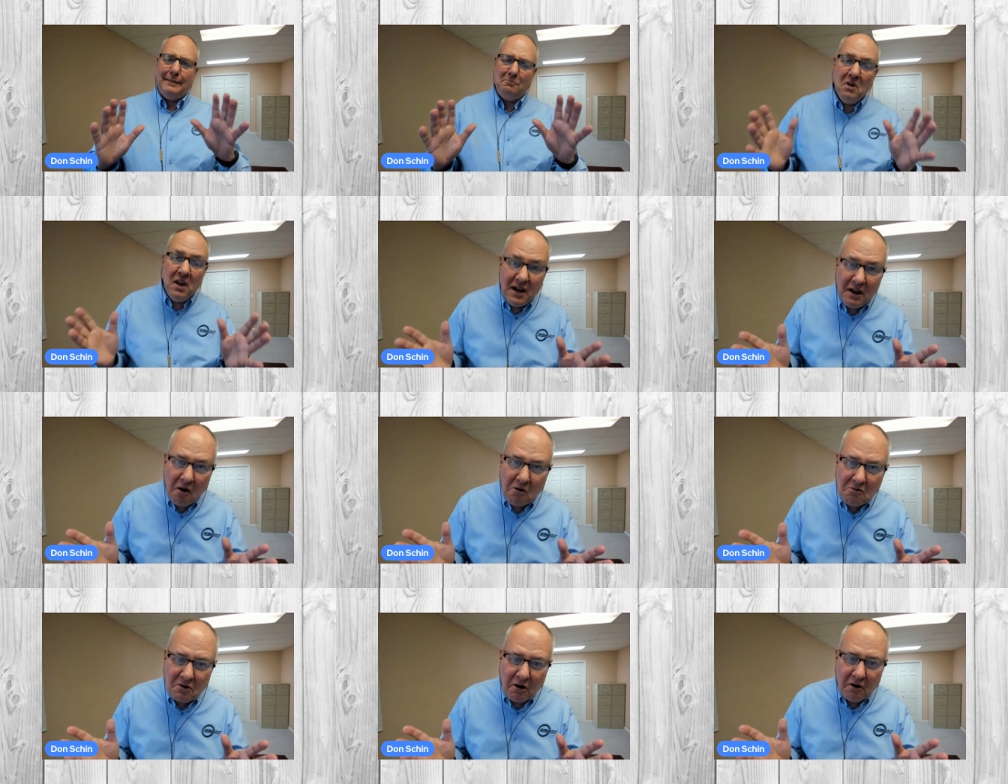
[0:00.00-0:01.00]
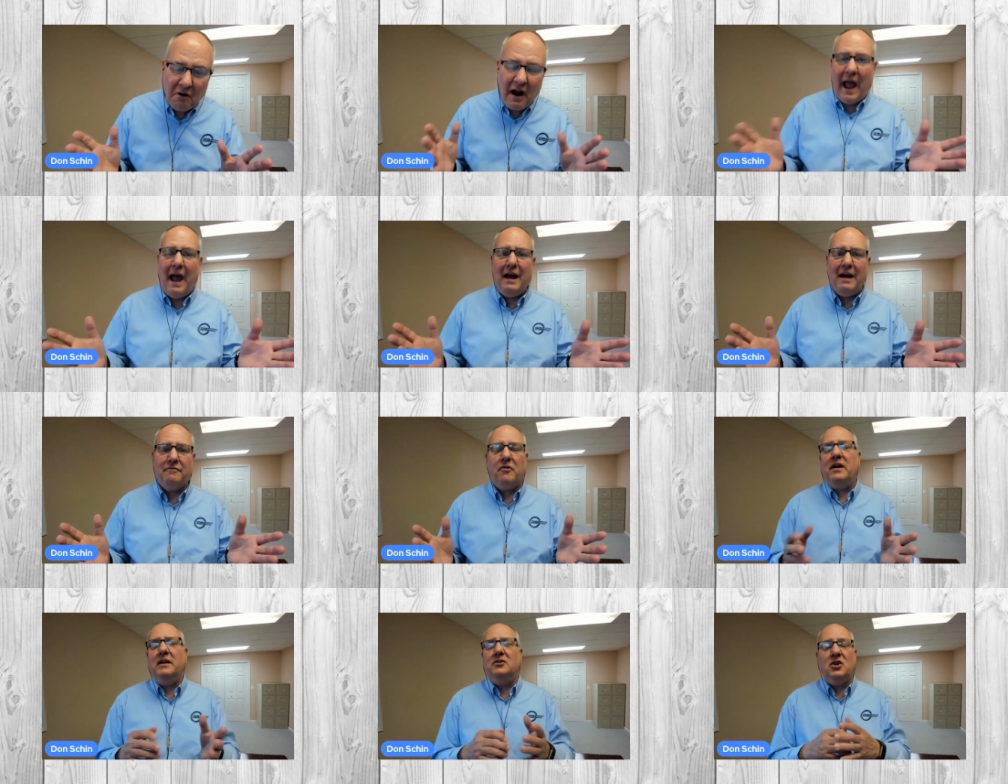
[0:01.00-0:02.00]
mediocre,
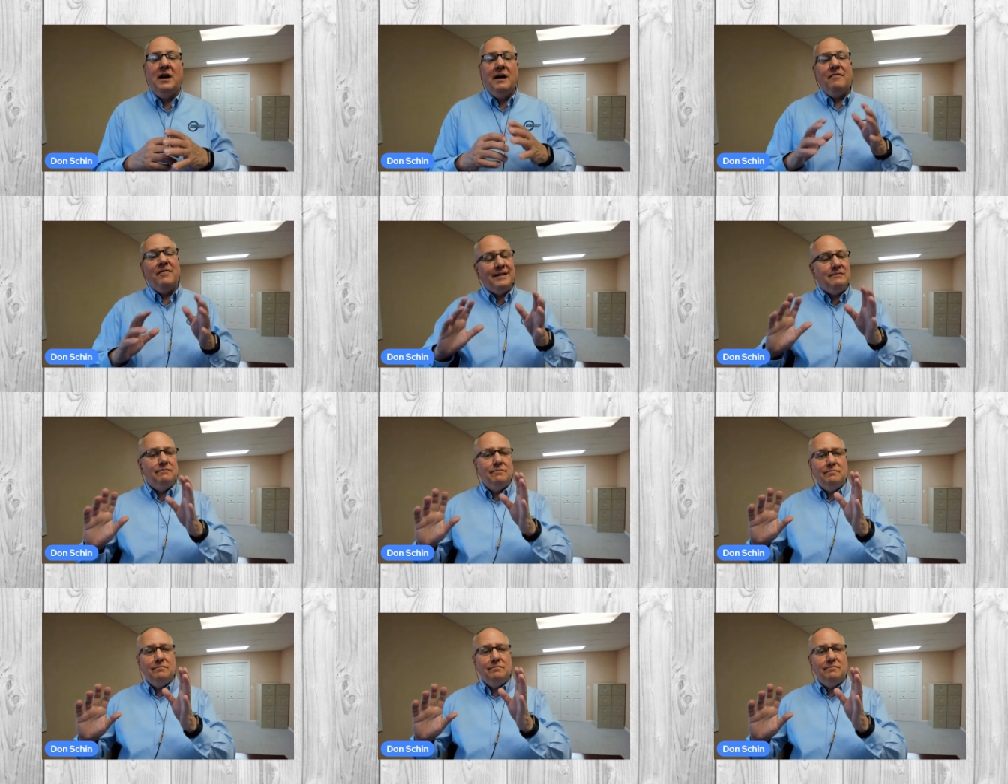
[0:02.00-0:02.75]
average, then